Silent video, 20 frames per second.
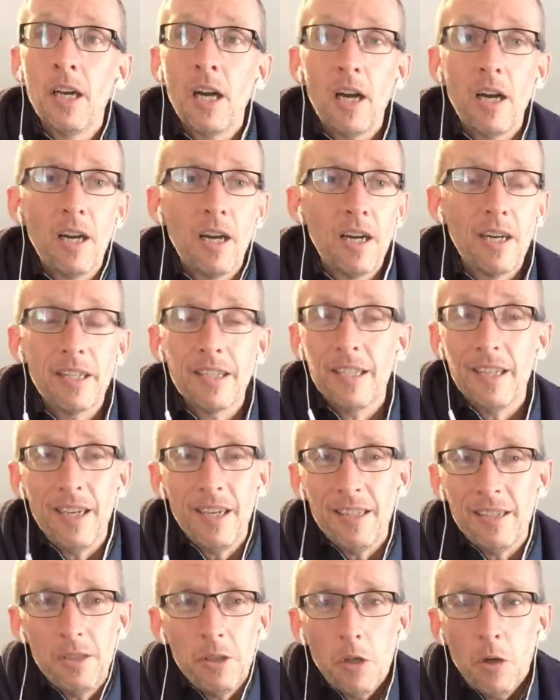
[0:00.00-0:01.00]

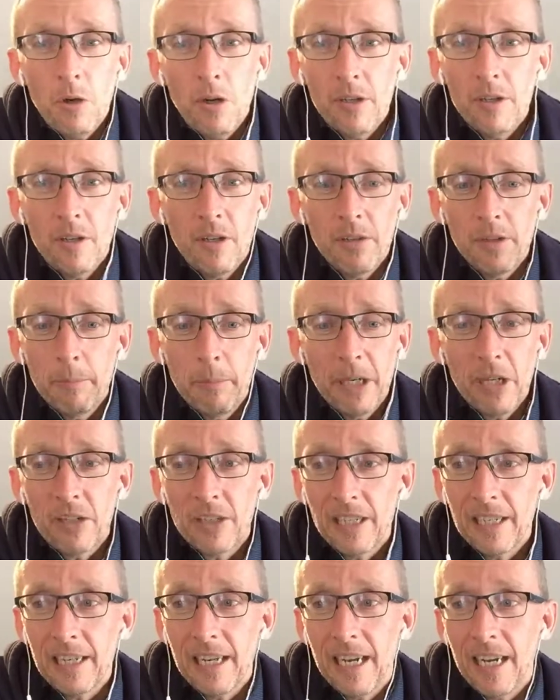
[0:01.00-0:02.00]
On bigger
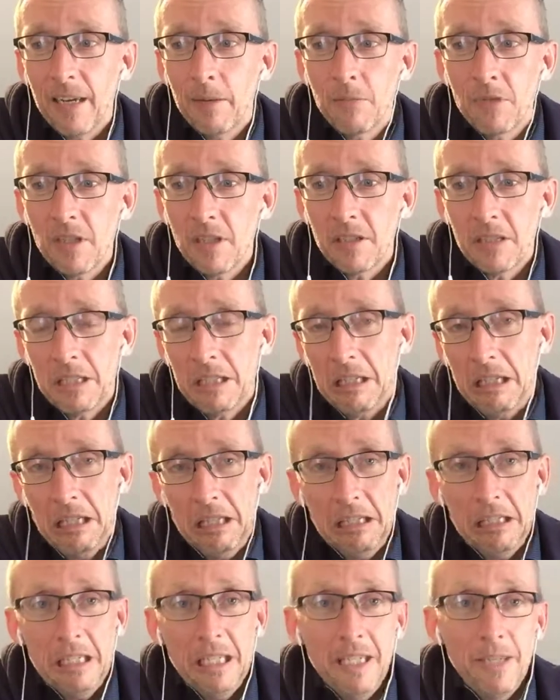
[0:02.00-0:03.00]
ticket items,
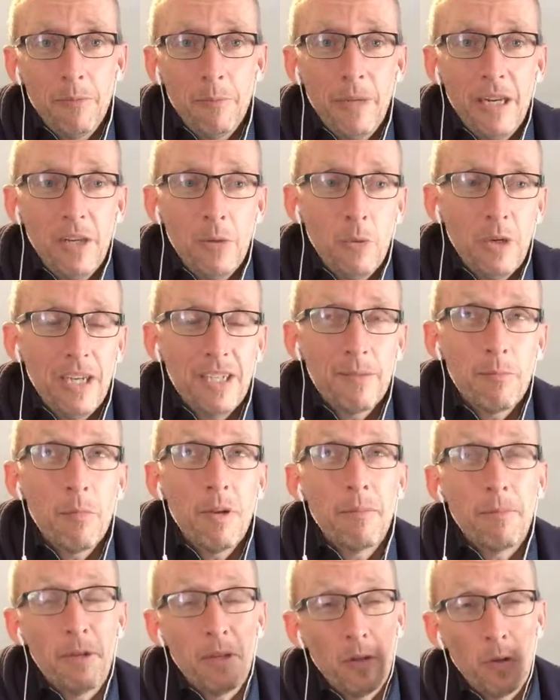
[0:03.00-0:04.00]
it's in many ways
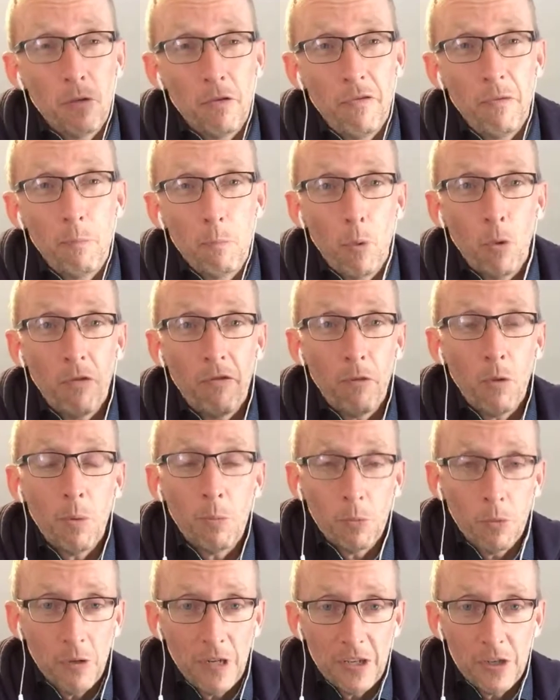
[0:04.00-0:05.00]
maybe a little more
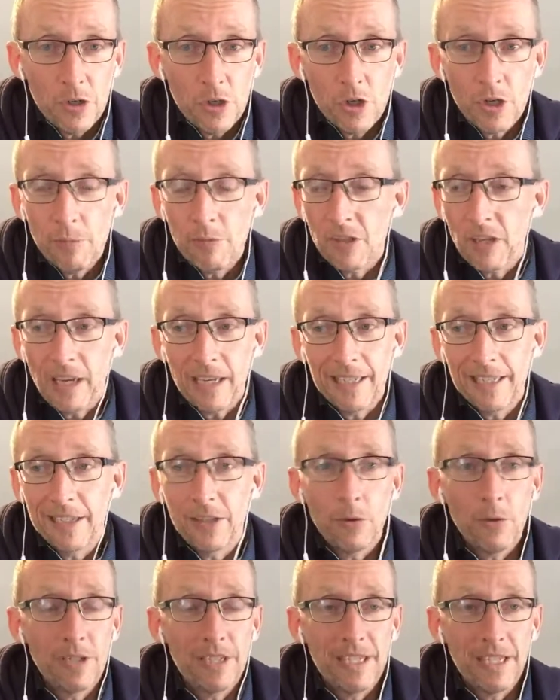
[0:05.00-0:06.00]
formal relationship. It's like
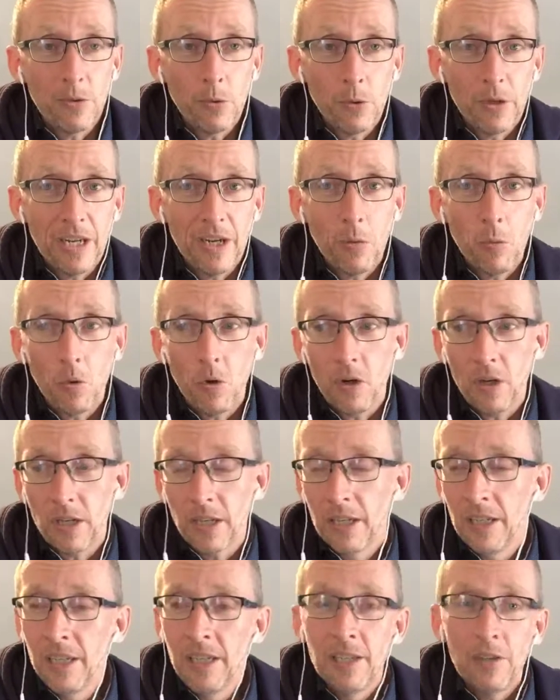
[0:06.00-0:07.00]
a dealer network,
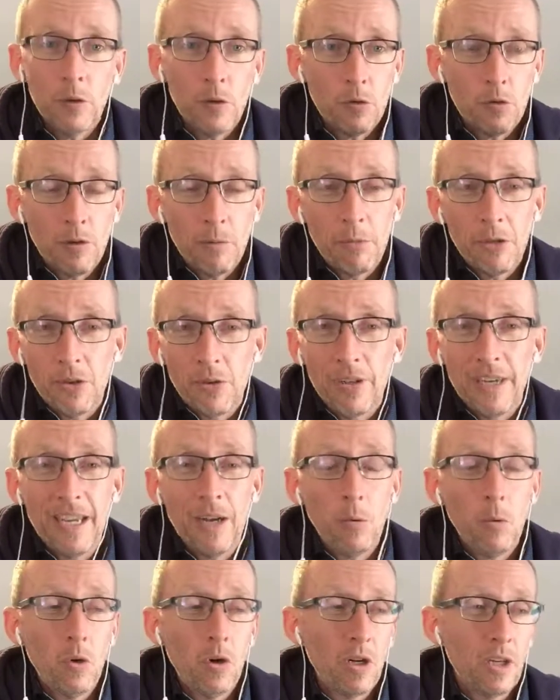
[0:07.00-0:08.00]
distributor
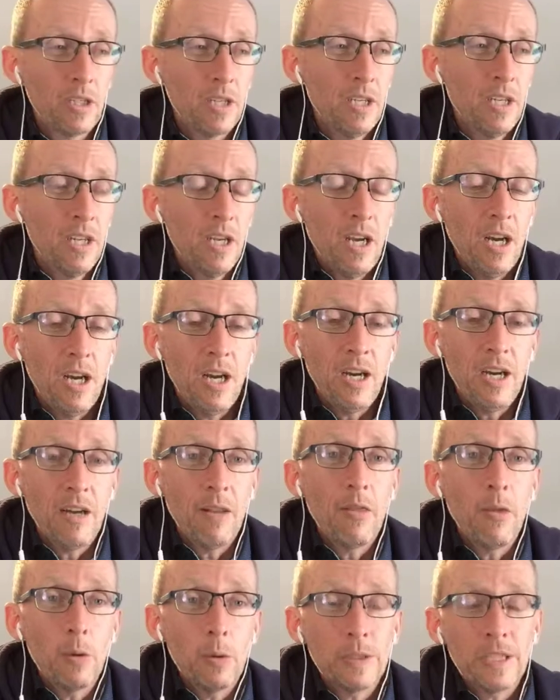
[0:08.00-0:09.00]
network,
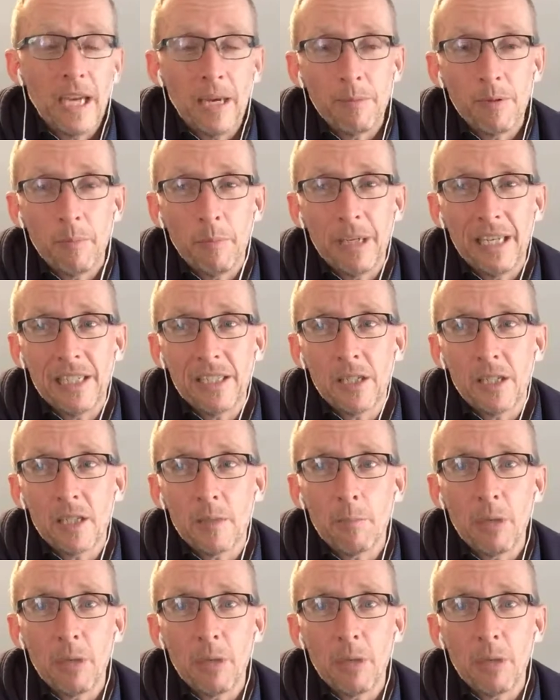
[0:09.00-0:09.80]
those types of pieces.